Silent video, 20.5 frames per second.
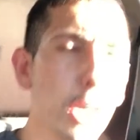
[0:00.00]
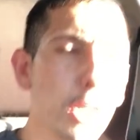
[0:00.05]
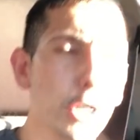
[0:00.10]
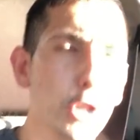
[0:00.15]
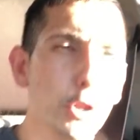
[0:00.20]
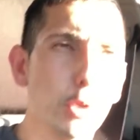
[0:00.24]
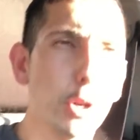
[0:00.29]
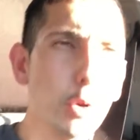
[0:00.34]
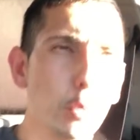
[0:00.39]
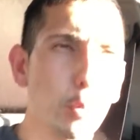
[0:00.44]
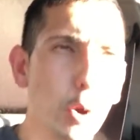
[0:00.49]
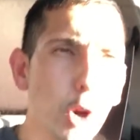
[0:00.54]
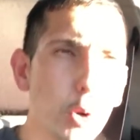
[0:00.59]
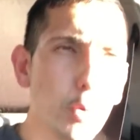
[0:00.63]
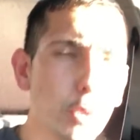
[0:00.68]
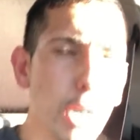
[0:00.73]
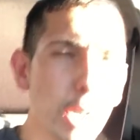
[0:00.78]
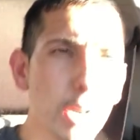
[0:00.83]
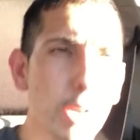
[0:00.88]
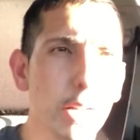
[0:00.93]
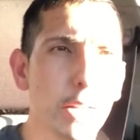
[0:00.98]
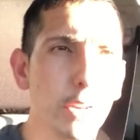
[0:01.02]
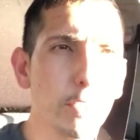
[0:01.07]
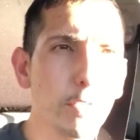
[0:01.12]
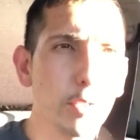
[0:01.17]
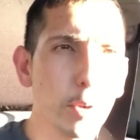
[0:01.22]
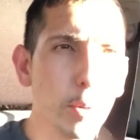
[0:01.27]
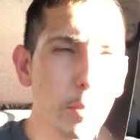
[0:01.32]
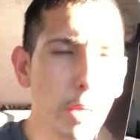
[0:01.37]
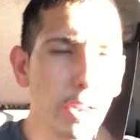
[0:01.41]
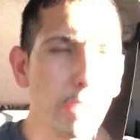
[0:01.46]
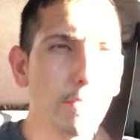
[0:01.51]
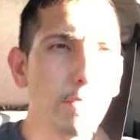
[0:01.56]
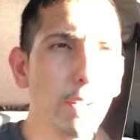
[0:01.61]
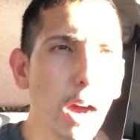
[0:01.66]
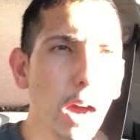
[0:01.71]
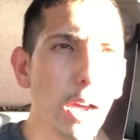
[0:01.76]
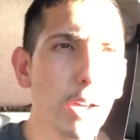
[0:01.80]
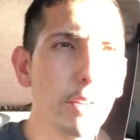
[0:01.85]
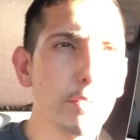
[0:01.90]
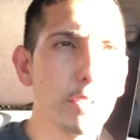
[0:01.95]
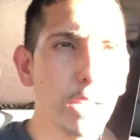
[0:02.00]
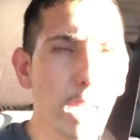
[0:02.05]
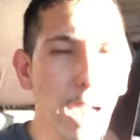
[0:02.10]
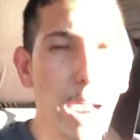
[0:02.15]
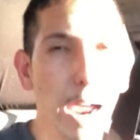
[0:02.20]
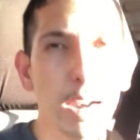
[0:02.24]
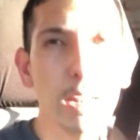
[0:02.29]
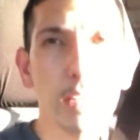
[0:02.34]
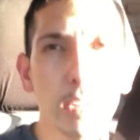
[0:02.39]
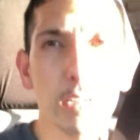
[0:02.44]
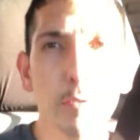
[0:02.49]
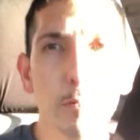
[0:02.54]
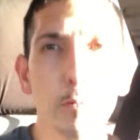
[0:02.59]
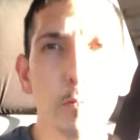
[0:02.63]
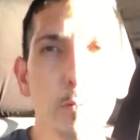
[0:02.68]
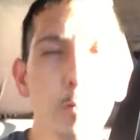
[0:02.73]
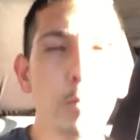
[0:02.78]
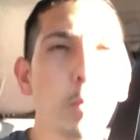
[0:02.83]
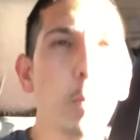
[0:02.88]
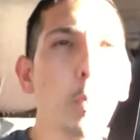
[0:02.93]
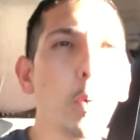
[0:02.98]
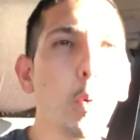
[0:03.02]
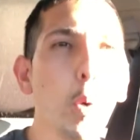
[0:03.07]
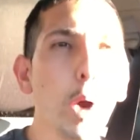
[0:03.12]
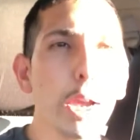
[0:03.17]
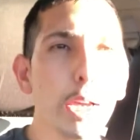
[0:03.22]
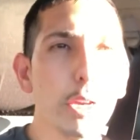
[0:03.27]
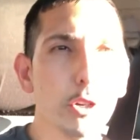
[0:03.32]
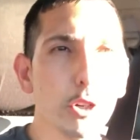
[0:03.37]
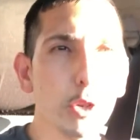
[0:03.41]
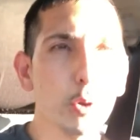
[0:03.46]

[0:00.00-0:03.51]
And you can rotate it from like 5 to adding weight